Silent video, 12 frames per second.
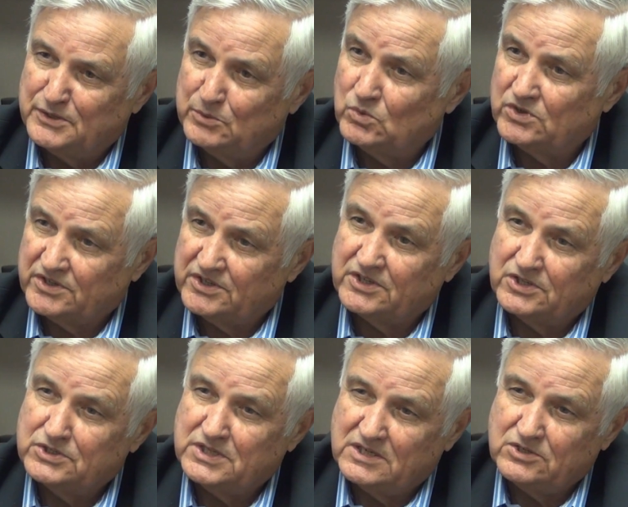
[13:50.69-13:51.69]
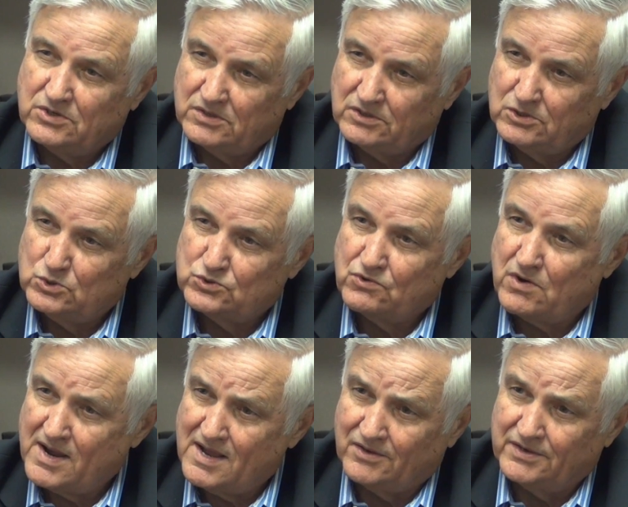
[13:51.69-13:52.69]
then we're going to continue to lose
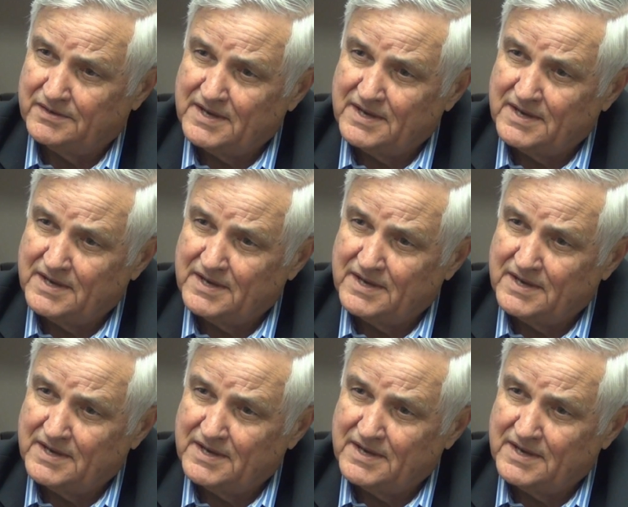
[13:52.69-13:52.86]
ground.